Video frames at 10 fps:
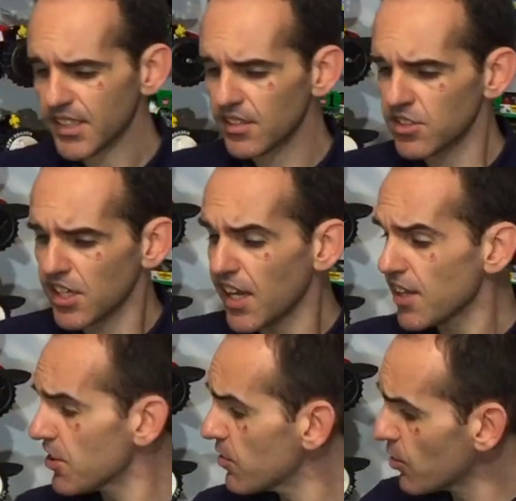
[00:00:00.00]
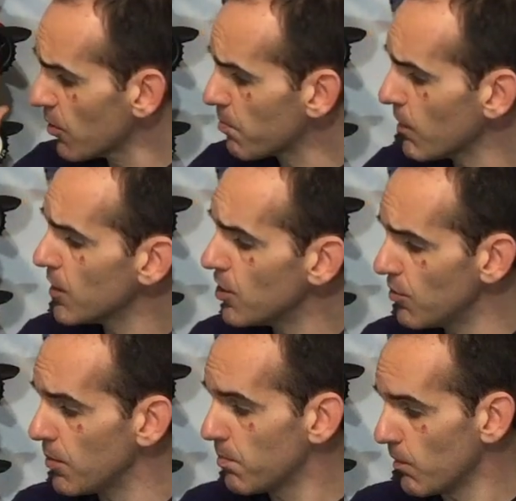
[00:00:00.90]
So now that I've got a brand new
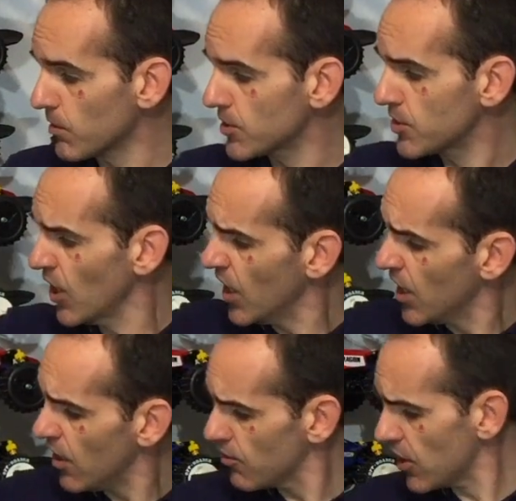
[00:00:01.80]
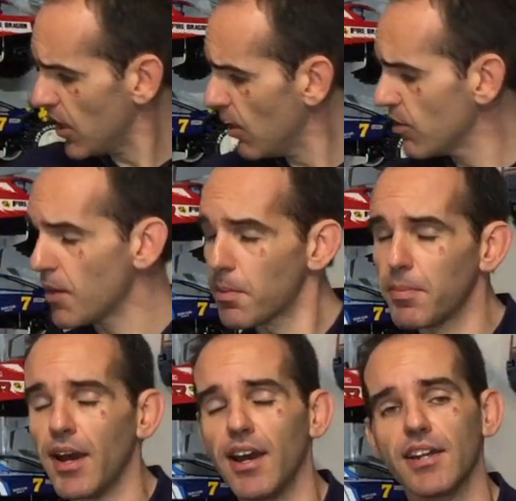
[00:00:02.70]
in box, I've got a whole heap of
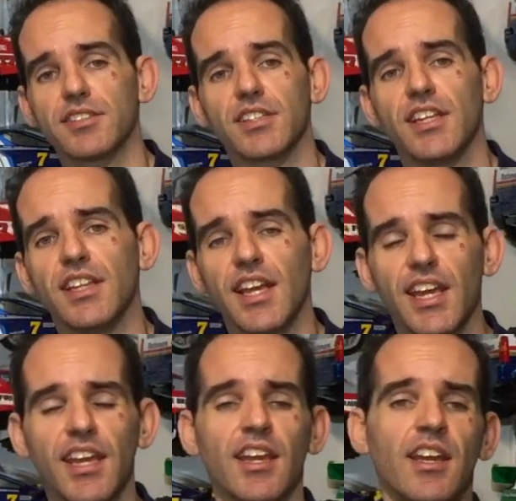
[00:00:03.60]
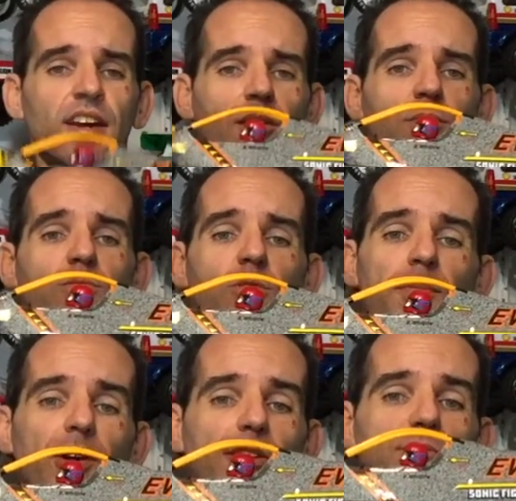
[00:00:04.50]
parts in there, we
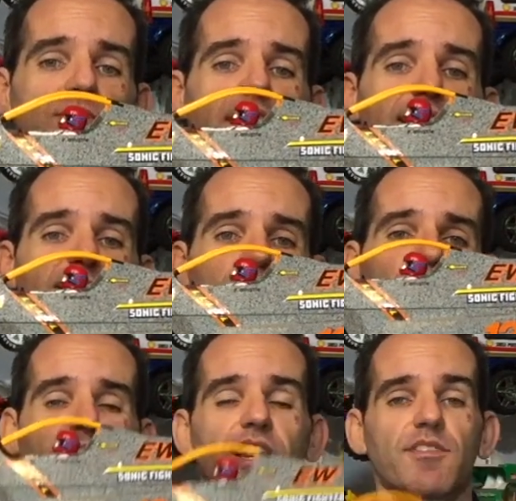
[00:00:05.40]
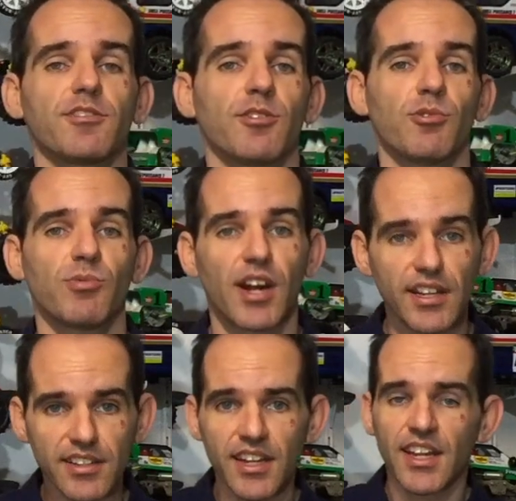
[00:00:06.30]
might as well take this one out for a
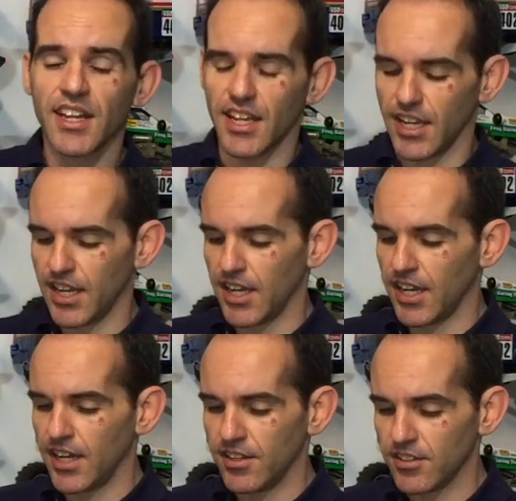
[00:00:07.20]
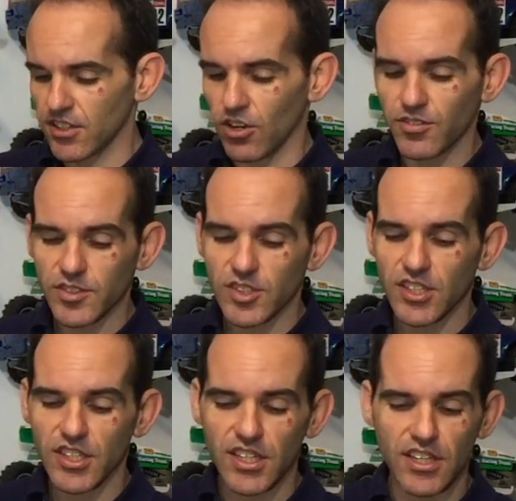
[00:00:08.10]
run. And
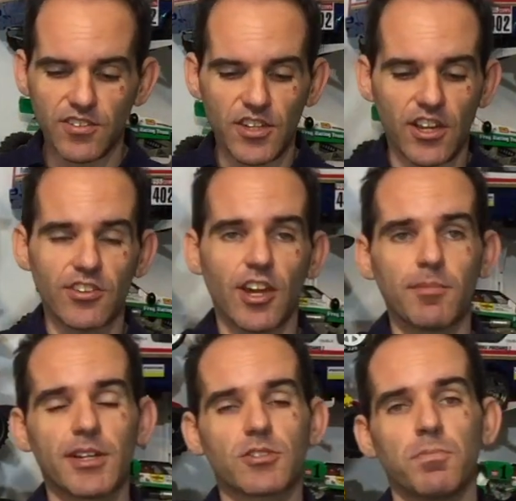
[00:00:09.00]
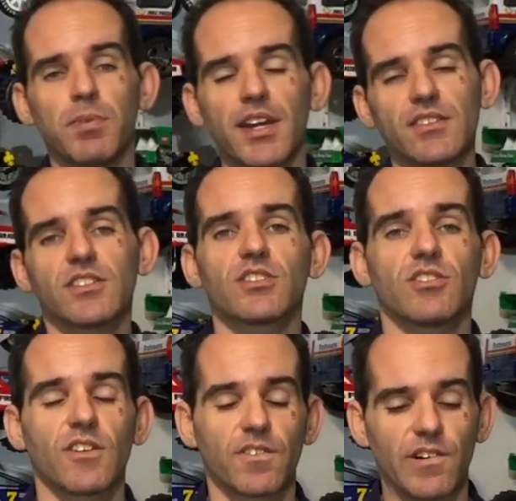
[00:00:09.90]
obviously, if you don't know much about the
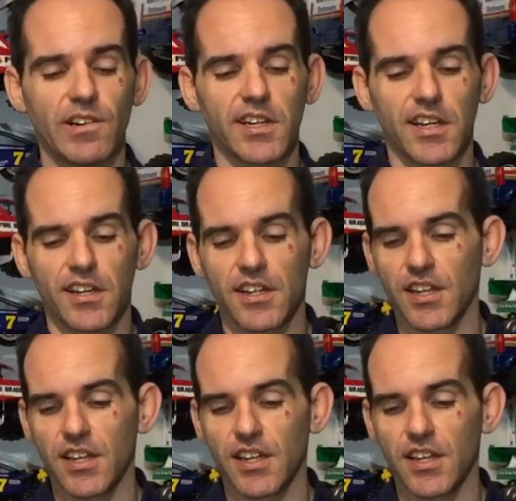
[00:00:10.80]
Sonic Fighter,